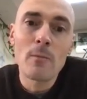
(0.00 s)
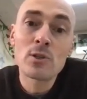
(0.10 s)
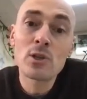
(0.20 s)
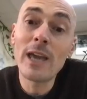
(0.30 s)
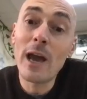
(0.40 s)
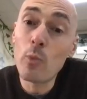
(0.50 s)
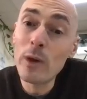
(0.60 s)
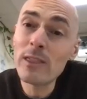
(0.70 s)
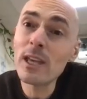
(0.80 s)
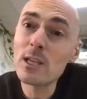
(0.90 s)
So yeah,
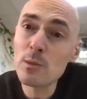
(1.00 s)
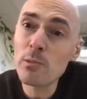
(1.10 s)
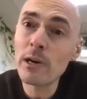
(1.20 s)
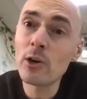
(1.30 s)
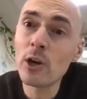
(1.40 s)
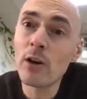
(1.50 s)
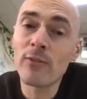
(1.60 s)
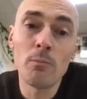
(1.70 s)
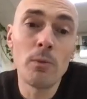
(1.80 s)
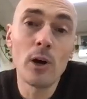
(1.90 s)
we think it's a pretty good
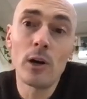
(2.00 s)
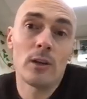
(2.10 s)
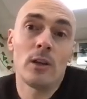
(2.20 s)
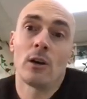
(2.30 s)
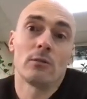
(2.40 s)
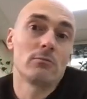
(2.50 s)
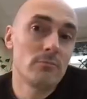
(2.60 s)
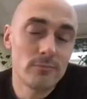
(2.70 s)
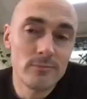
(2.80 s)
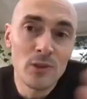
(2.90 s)
offer, but you know,
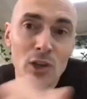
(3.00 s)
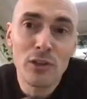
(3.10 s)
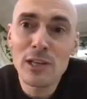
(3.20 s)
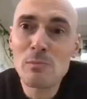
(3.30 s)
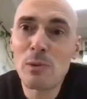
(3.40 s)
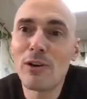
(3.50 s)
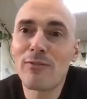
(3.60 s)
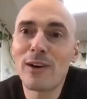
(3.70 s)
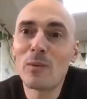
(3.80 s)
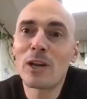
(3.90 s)
nothing's
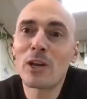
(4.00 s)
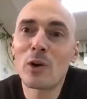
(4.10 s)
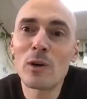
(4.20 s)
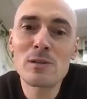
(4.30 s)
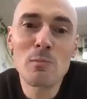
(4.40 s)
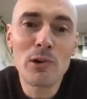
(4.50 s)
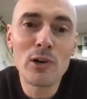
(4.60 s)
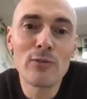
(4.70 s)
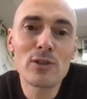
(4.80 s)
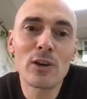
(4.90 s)
perfect. We can always
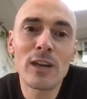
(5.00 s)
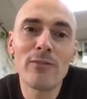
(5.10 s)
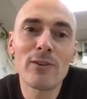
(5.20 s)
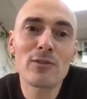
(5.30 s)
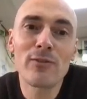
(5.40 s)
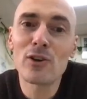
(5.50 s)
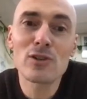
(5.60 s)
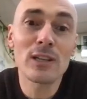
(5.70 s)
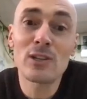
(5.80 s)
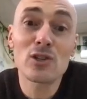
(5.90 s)
improve. So give us
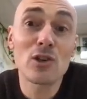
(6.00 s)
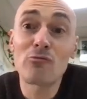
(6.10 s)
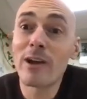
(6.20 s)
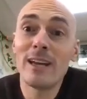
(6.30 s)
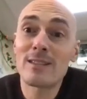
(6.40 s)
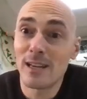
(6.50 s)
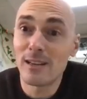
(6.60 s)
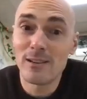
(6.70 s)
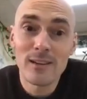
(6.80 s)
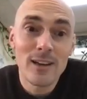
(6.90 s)
firstly just a
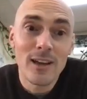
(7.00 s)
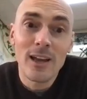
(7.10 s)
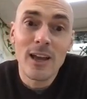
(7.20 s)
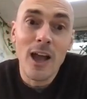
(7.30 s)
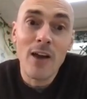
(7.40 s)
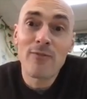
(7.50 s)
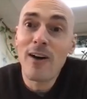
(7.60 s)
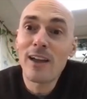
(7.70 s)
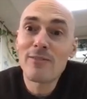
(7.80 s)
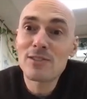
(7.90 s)
rating, a
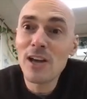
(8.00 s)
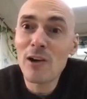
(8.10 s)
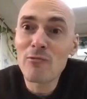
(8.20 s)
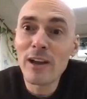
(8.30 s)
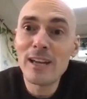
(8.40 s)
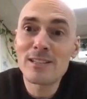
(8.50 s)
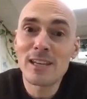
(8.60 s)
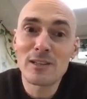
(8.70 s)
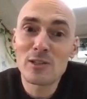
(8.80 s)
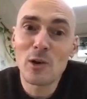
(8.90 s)
5-star
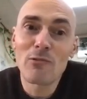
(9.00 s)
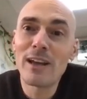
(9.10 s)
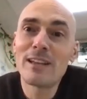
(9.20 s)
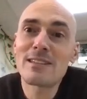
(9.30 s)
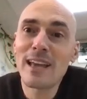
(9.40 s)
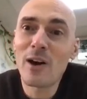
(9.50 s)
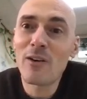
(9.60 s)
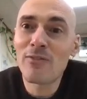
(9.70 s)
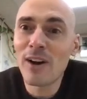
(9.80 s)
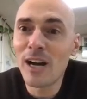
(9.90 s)
rating. So a rating out
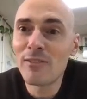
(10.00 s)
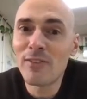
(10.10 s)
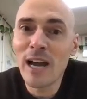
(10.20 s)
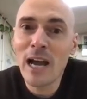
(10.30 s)
of 5 for